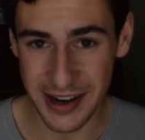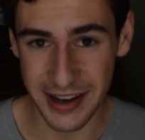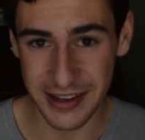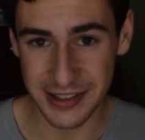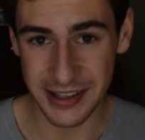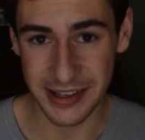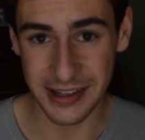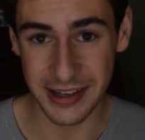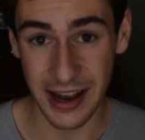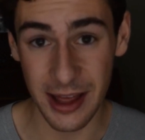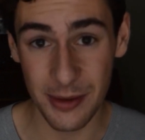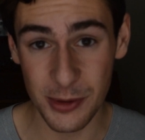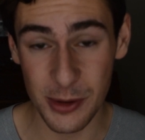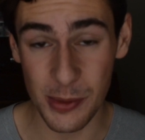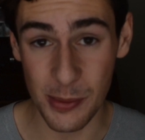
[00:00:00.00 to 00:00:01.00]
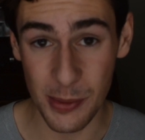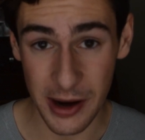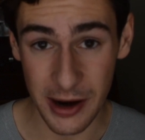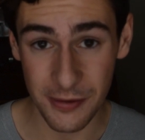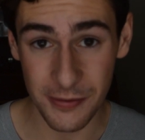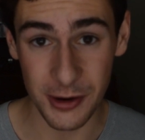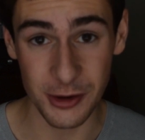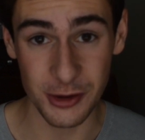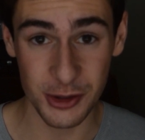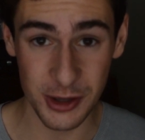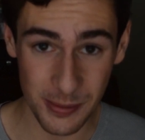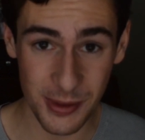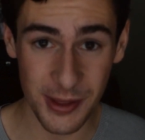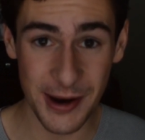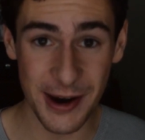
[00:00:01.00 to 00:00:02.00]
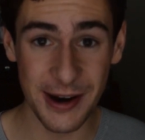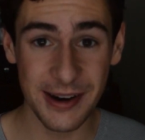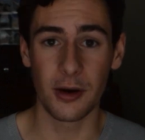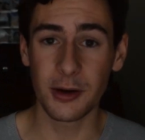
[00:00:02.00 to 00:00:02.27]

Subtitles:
Iceland and help you prepare for your trip there.